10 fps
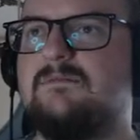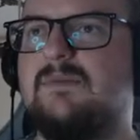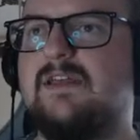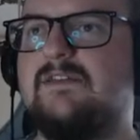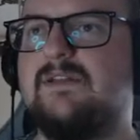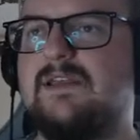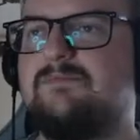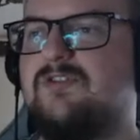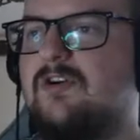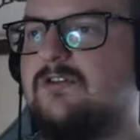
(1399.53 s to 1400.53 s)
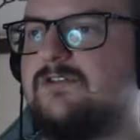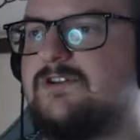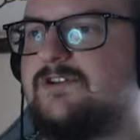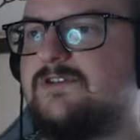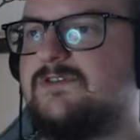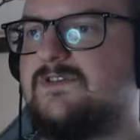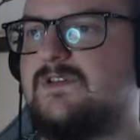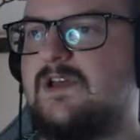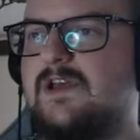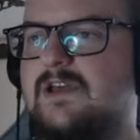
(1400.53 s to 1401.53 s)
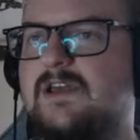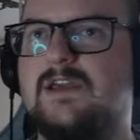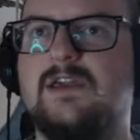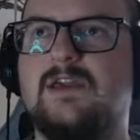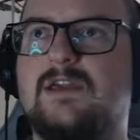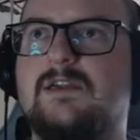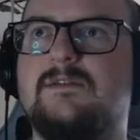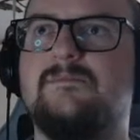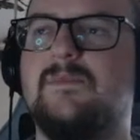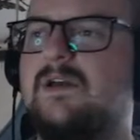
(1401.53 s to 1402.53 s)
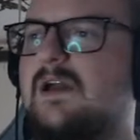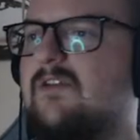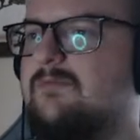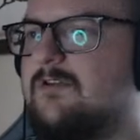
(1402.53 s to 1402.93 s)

but I've like pre-ordered I've